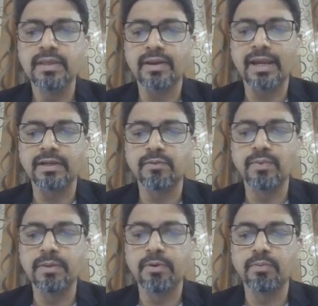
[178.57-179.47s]
Right,
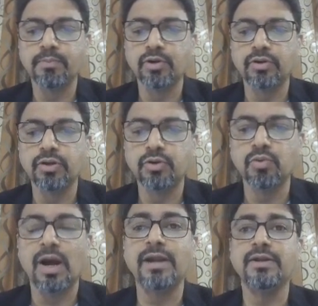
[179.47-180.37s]
we will put
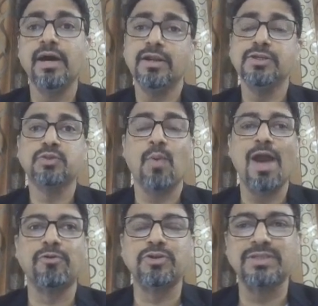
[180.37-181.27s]
2 under square root